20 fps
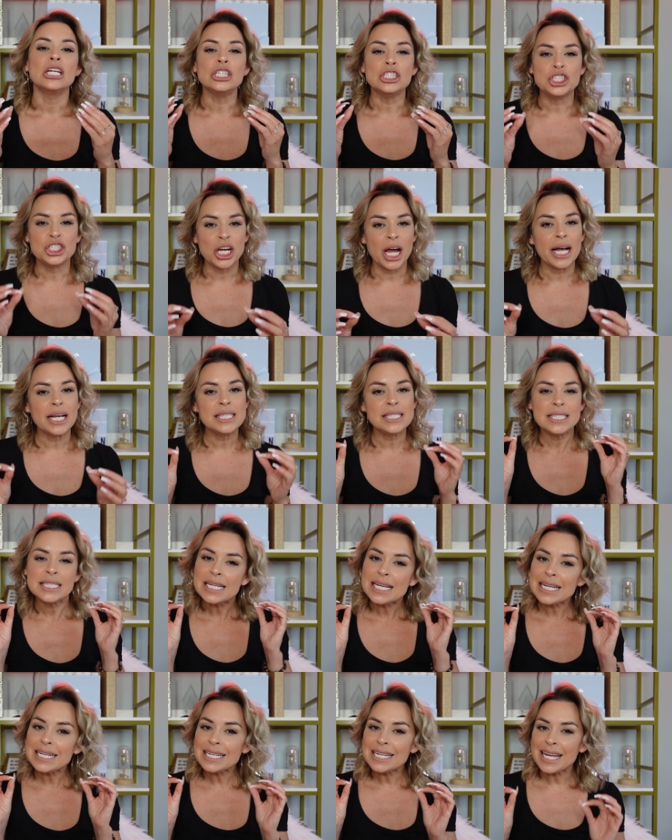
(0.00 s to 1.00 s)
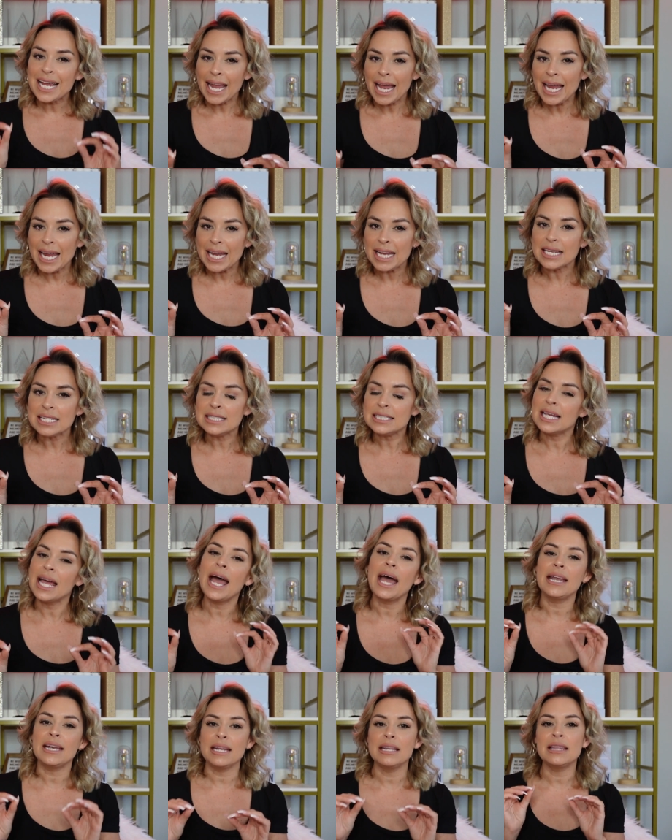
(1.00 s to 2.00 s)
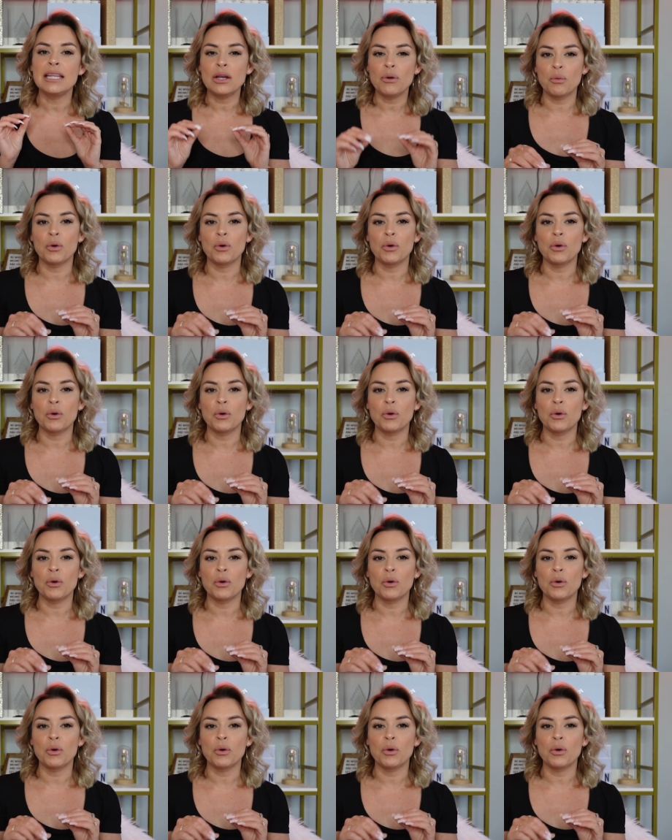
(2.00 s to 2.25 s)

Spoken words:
just in case anything